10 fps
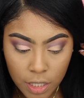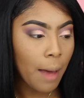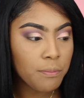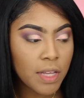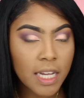
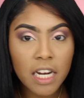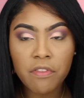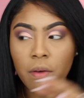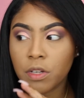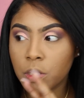I'm thinking if
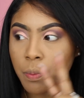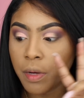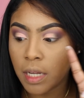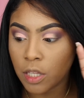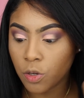I was to
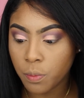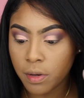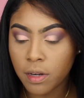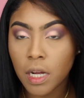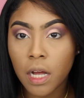put a little bit
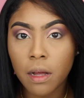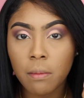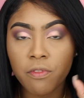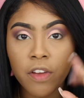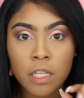
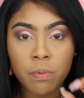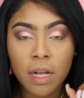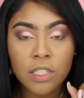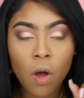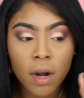of Fix
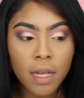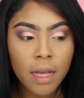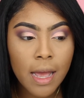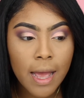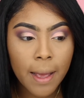Plus on it,
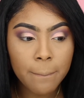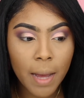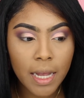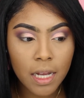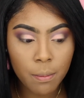it
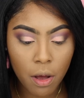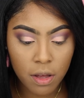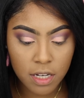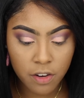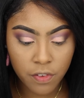might come out
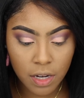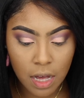a different